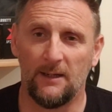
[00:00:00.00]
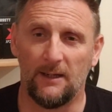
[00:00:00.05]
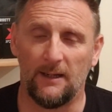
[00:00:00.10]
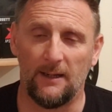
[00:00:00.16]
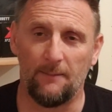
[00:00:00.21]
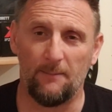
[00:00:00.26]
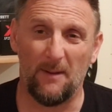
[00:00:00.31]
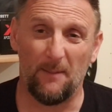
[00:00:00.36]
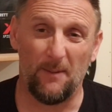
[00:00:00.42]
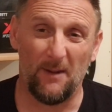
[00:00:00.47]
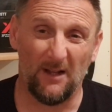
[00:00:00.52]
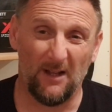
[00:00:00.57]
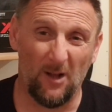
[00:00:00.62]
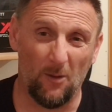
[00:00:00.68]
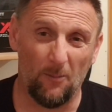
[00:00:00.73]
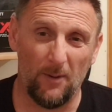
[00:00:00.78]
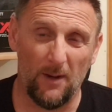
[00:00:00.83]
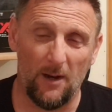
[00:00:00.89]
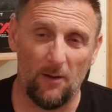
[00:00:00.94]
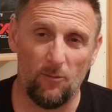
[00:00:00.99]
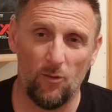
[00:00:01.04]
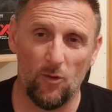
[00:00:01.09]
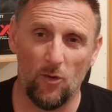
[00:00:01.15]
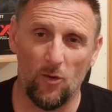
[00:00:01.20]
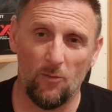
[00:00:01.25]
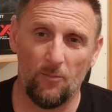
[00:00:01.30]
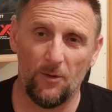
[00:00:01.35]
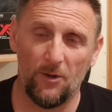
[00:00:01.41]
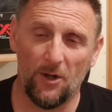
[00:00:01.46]
Maybe a little bit of
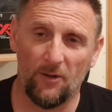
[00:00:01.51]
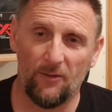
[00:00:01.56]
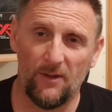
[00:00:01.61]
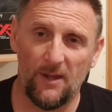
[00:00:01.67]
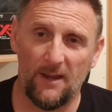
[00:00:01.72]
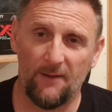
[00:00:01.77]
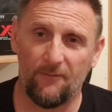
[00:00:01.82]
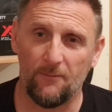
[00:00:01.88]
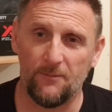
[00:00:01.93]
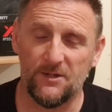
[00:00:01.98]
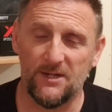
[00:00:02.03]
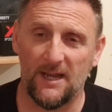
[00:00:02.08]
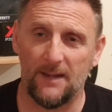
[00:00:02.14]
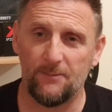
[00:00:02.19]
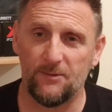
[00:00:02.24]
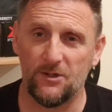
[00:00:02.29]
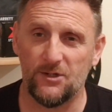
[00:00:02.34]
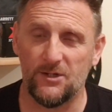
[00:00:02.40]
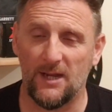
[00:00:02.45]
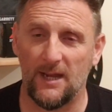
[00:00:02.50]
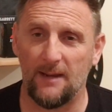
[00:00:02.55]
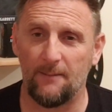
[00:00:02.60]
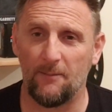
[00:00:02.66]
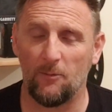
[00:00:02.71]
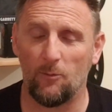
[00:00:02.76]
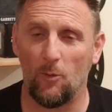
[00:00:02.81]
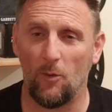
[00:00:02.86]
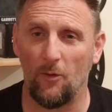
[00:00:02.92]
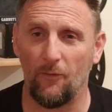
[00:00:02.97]
Roman on there from time to
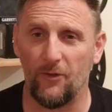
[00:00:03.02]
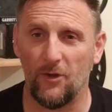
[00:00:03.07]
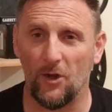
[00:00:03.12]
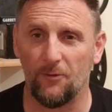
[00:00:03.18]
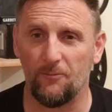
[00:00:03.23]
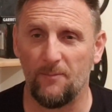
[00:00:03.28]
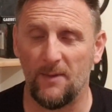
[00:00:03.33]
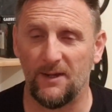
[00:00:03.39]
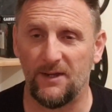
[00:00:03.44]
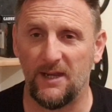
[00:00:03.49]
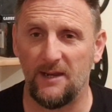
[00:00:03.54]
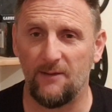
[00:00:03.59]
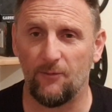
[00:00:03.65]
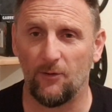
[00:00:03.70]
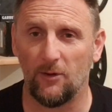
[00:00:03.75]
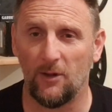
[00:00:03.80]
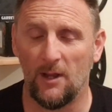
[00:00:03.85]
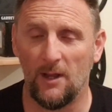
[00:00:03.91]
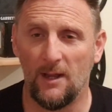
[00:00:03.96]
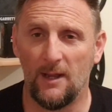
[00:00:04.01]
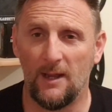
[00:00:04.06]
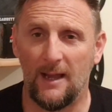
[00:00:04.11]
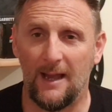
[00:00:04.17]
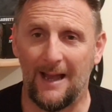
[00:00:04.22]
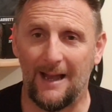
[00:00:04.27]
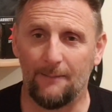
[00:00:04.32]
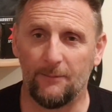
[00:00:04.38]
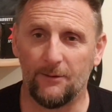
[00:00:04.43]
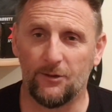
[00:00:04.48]
time, the odd medieval
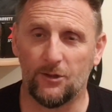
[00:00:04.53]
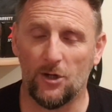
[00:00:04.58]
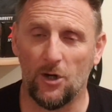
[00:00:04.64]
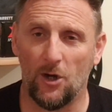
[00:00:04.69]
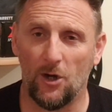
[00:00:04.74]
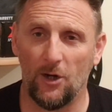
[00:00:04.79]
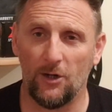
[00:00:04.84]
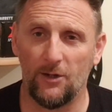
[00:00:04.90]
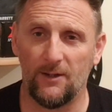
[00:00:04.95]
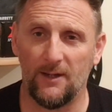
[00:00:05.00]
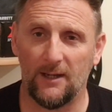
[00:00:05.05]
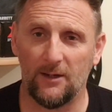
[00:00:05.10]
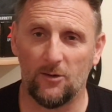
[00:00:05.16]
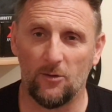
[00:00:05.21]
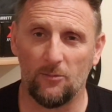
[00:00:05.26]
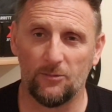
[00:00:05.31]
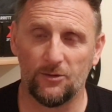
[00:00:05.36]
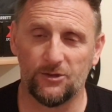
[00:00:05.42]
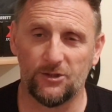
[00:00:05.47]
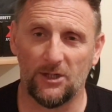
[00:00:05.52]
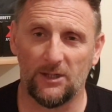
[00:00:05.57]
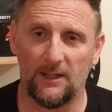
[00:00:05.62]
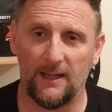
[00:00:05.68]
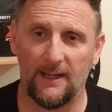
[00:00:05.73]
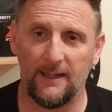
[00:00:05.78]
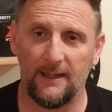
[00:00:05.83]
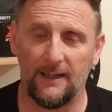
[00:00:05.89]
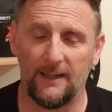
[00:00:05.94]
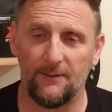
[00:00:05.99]
hammered coin that comes to
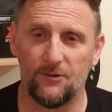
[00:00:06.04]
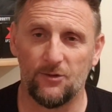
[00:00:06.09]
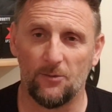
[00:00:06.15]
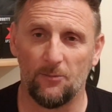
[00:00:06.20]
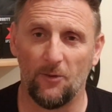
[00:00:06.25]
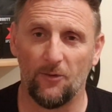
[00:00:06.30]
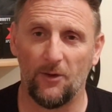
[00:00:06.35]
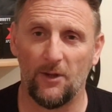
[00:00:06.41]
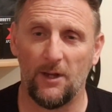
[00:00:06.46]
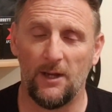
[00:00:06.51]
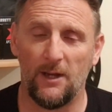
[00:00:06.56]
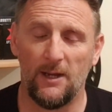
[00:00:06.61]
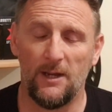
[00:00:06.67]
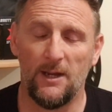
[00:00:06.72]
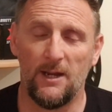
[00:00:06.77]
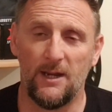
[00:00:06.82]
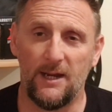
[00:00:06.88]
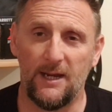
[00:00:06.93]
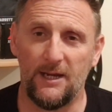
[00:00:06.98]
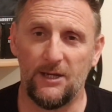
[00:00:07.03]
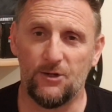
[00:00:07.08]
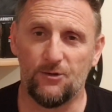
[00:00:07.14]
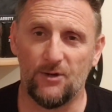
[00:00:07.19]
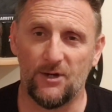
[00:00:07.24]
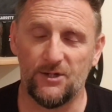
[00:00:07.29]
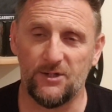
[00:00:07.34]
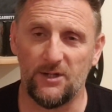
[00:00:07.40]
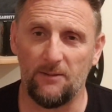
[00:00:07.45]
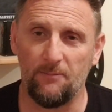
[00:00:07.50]
light, and some other
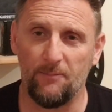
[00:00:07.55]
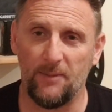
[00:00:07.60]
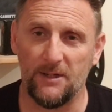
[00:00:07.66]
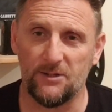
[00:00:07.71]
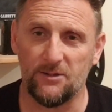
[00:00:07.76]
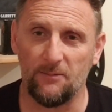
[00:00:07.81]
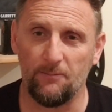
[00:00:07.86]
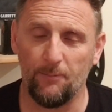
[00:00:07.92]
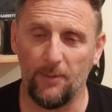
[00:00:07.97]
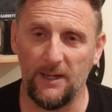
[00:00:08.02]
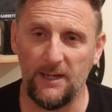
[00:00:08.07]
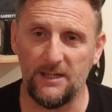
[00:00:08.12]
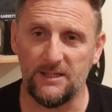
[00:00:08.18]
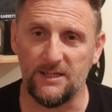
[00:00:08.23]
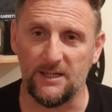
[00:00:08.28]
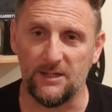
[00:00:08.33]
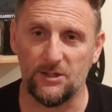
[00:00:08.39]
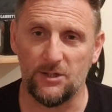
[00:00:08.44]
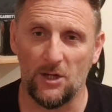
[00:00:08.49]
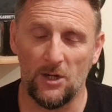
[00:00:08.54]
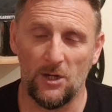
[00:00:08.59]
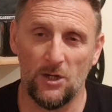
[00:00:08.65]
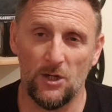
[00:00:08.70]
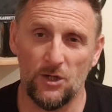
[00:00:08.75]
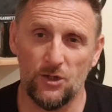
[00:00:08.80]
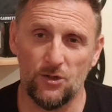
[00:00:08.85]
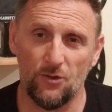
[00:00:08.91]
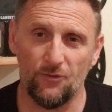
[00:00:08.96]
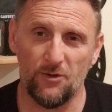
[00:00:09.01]
interesting bits and pieces.
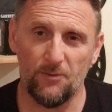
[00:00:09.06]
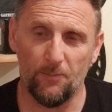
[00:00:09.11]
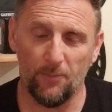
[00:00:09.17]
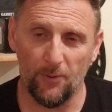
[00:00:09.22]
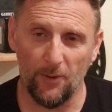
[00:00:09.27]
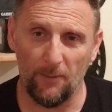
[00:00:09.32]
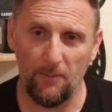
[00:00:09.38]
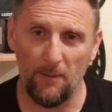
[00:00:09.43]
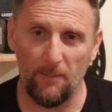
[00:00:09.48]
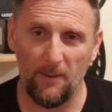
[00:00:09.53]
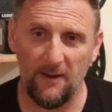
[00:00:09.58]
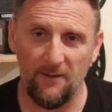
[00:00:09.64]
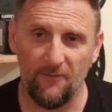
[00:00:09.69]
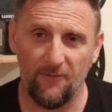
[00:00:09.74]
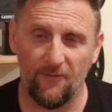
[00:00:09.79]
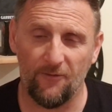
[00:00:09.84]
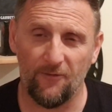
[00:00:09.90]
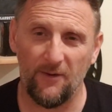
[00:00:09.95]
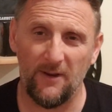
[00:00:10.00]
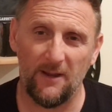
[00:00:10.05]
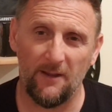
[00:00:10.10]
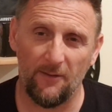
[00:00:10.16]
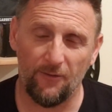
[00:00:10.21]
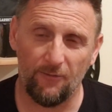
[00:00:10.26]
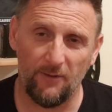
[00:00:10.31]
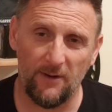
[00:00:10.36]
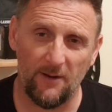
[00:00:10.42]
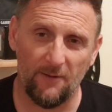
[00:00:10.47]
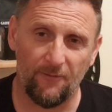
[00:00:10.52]
So there's probably three
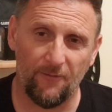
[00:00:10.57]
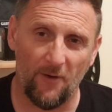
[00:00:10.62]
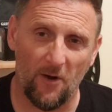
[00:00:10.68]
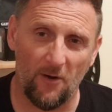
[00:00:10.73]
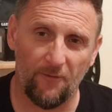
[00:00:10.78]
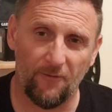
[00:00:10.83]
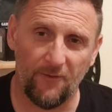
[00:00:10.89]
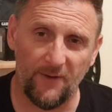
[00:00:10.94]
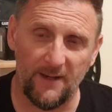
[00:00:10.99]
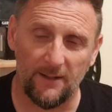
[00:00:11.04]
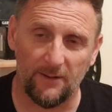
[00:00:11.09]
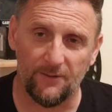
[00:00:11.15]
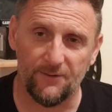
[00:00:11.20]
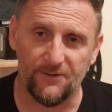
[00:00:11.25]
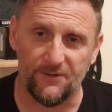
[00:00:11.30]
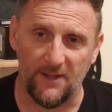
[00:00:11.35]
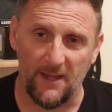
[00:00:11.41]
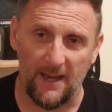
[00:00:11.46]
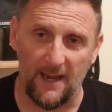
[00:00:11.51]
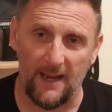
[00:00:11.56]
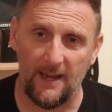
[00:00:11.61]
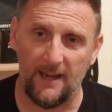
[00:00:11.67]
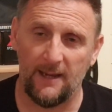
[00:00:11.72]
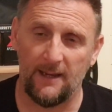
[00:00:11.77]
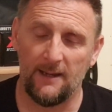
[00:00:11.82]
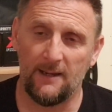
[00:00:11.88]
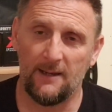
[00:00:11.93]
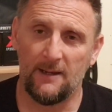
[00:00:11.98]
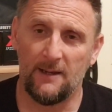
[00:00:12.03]
or four fields there
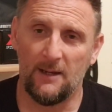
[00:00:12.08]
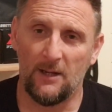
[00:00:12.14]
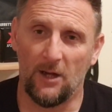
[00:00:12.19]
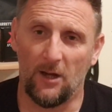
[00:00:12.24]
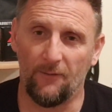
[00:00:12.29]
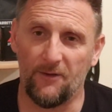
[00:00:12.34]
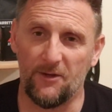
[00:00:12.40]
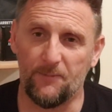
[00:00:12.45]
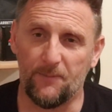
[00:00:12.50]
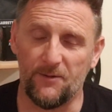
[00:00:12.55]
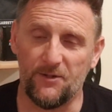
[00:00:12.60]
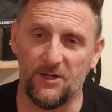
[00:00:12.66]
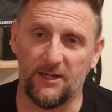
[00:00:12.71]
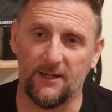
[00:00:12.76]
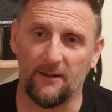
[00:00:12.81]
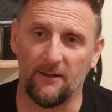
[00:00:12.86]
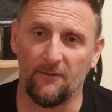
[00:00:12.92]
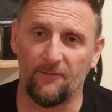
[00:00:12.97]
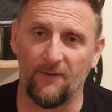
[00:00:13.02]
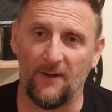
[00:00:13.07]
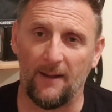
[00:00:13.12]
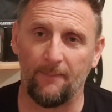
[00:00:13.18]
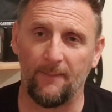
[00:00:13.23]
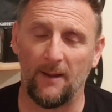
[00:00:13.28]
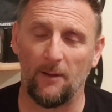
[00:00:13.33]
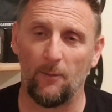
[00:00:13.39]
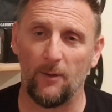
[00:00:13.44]
on this particular farm that